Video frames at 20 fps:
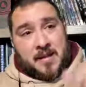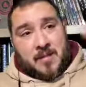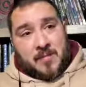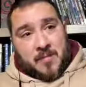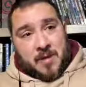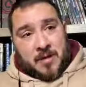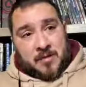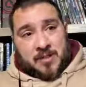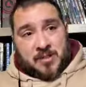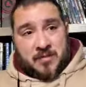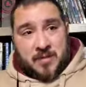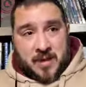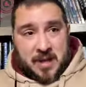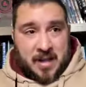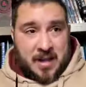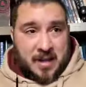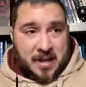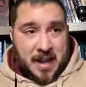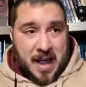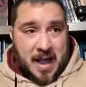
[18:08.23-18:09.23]
while
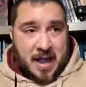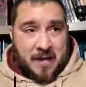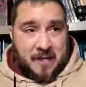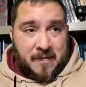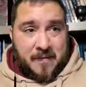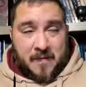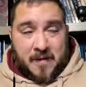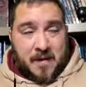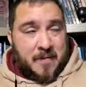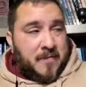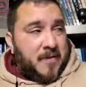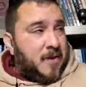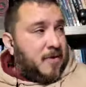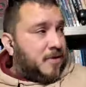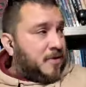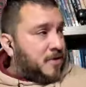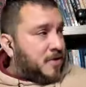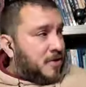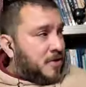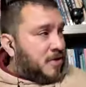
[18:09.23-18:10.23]
swinging a guy in front of you
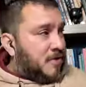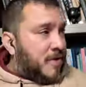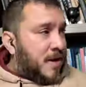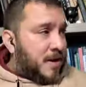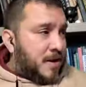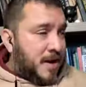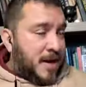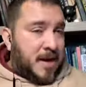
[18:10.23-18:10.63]
or turning around